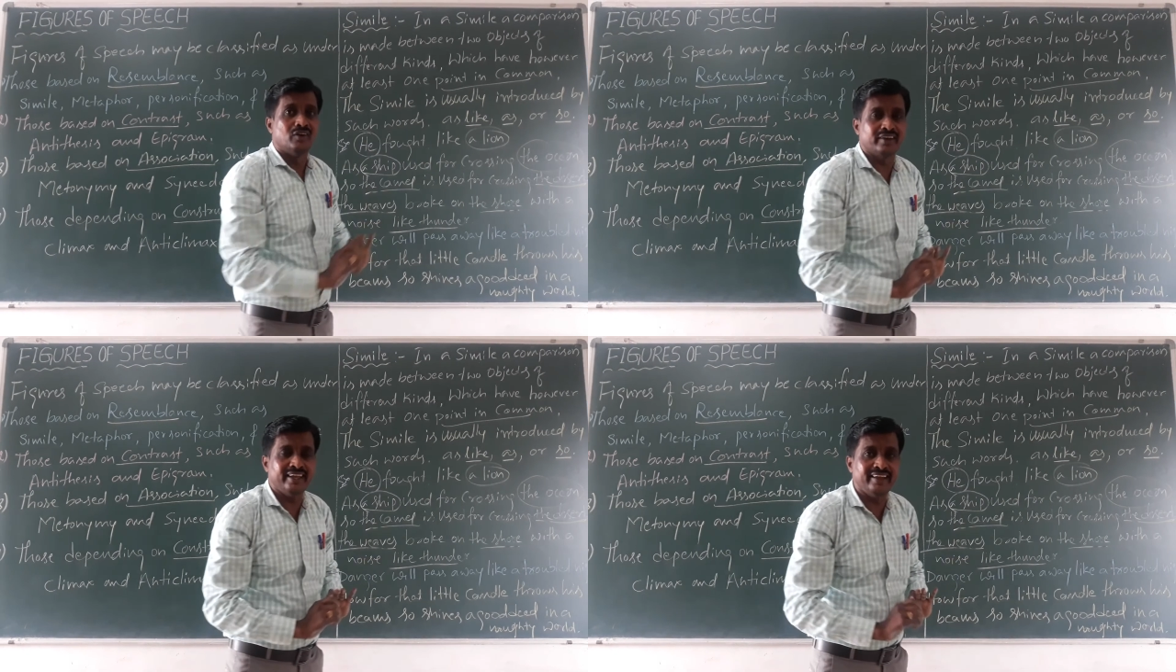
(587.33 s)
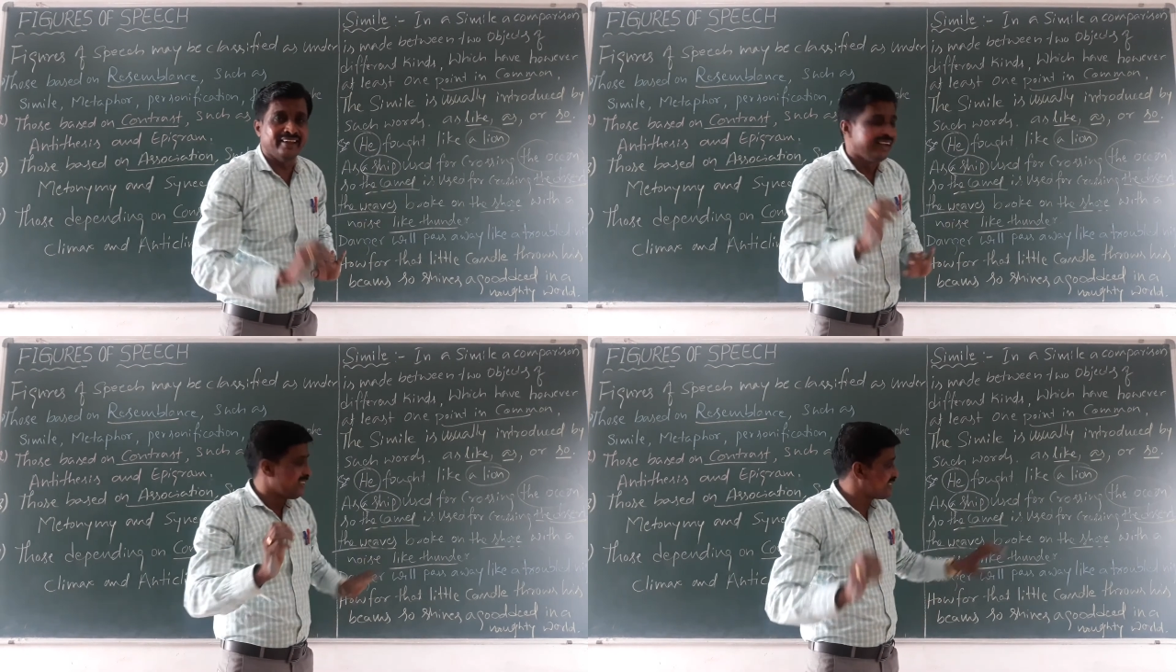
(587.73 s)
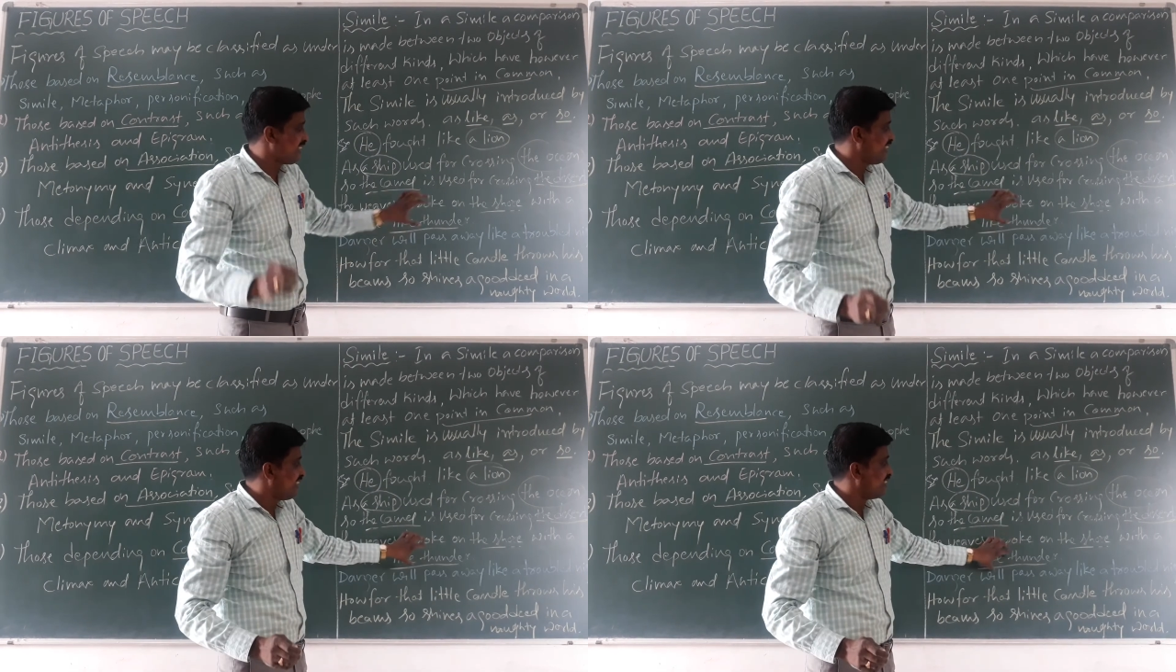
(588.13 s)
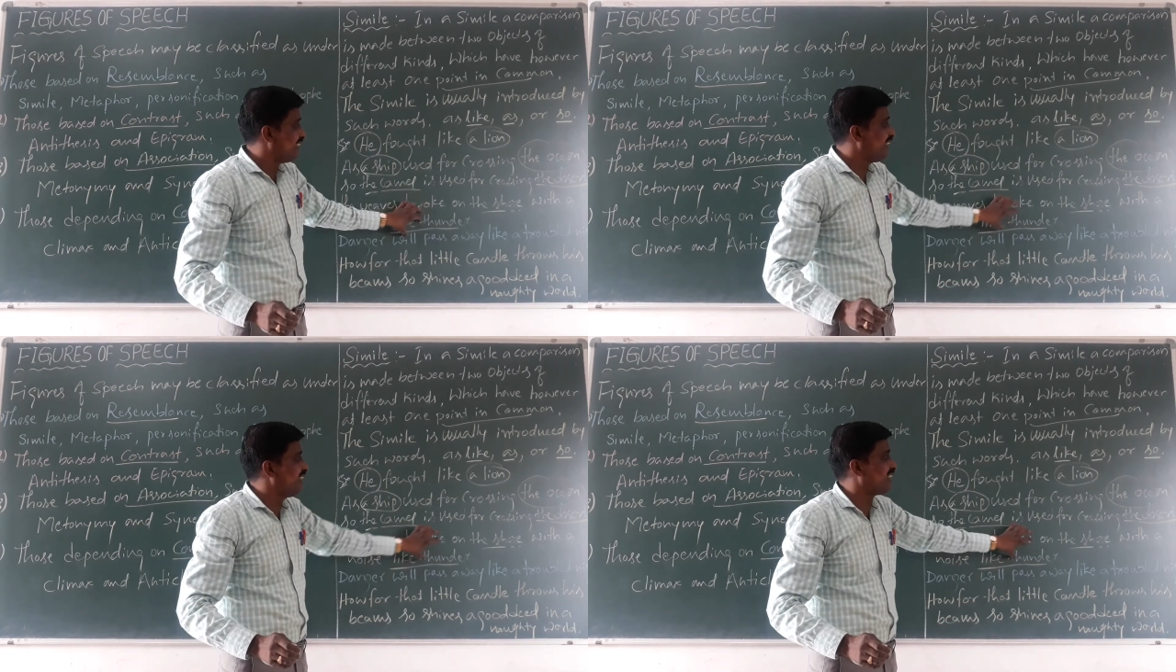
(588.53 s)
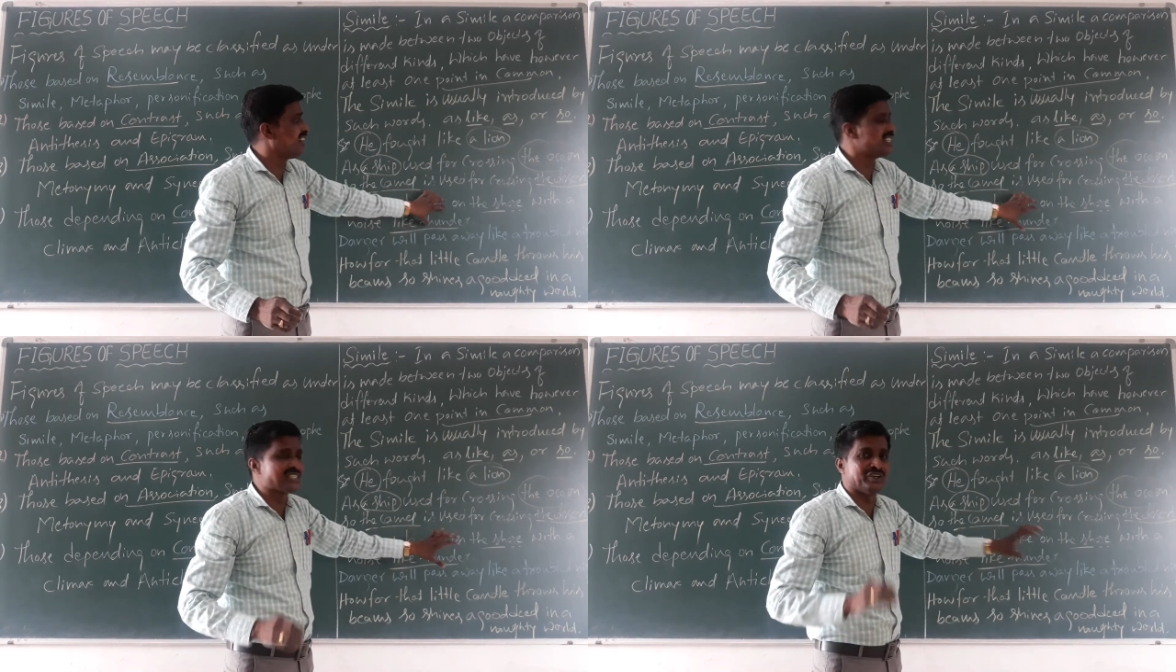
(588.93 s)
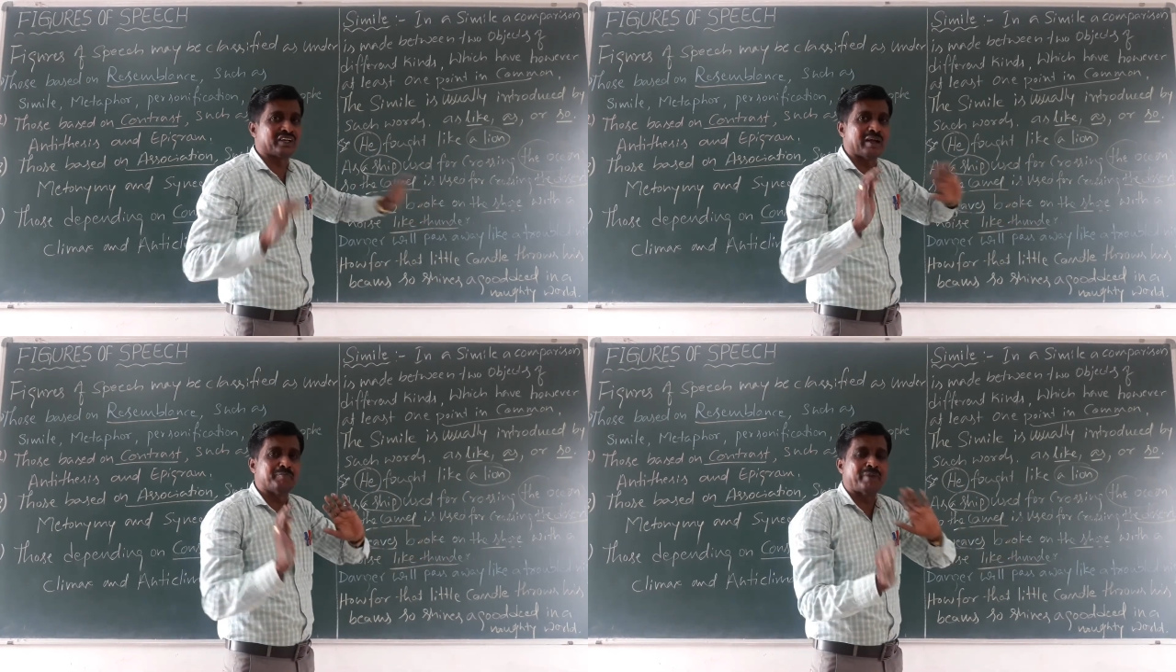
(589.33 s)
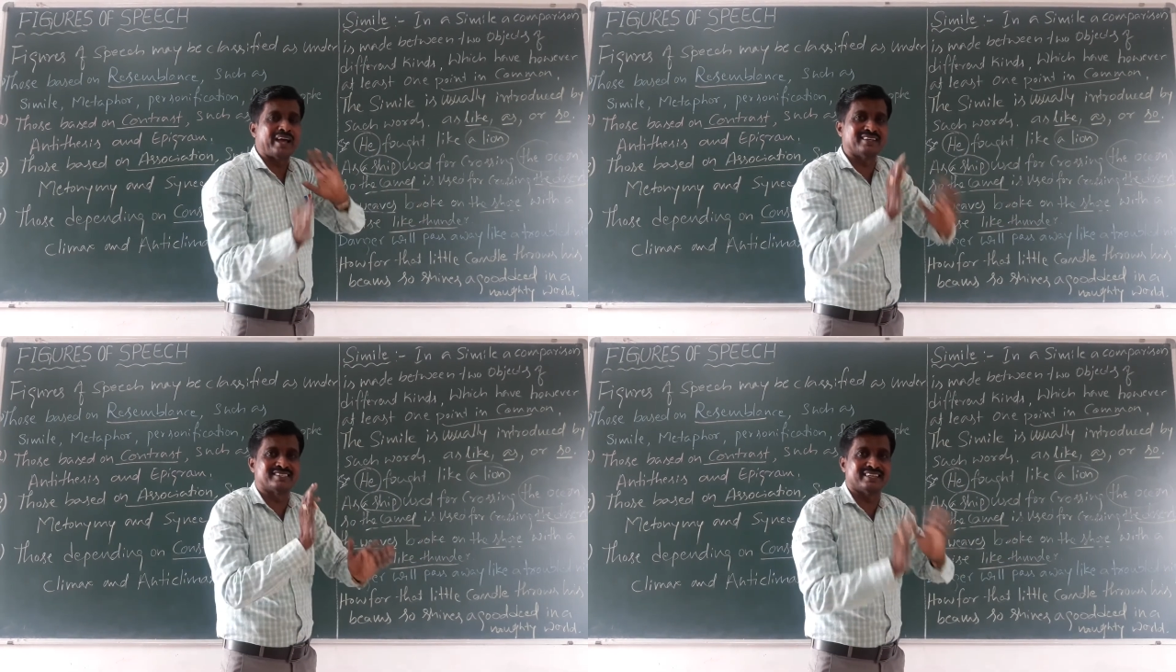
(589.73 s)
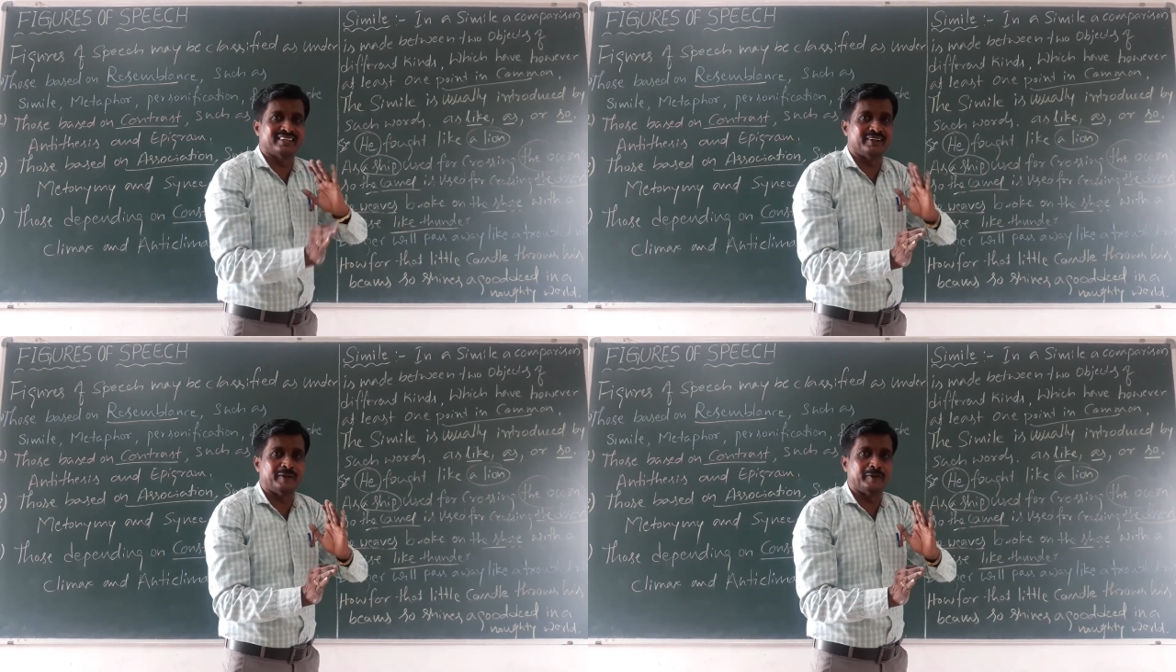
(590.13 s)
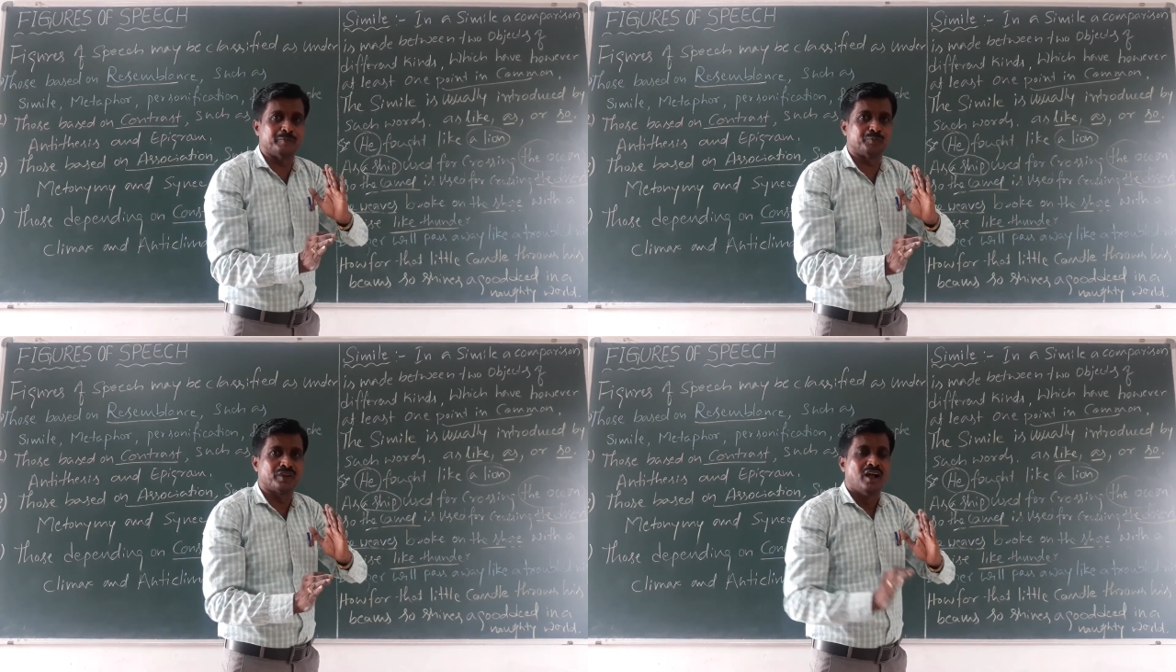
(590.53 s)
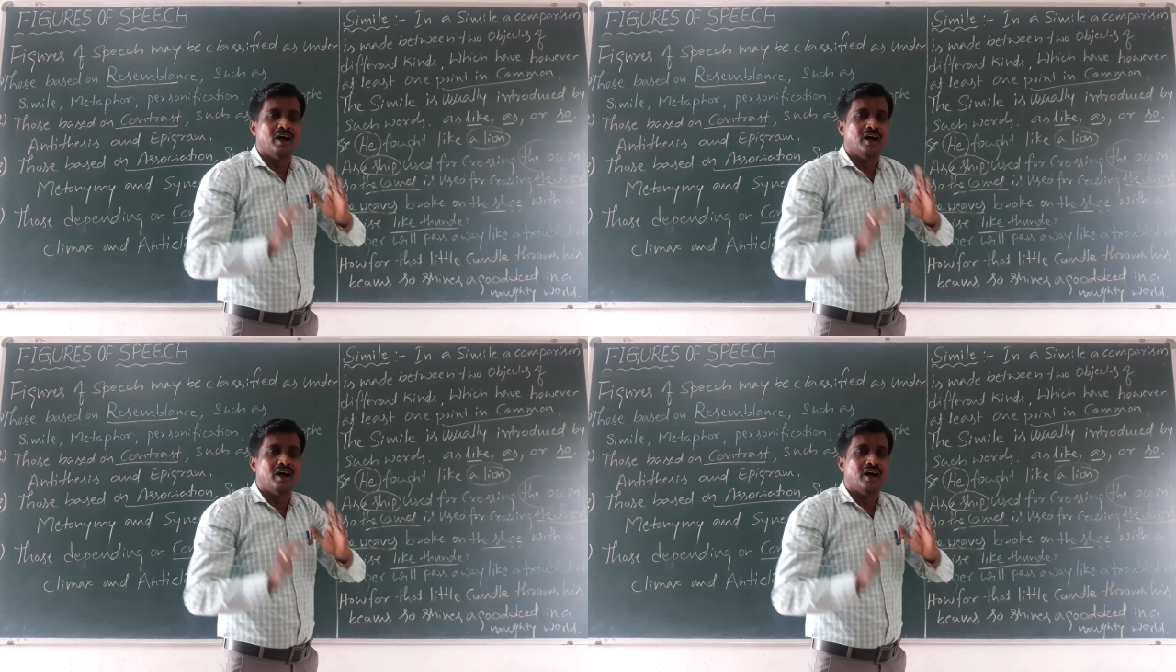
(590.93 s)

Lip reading: Okay, see, here also comparison.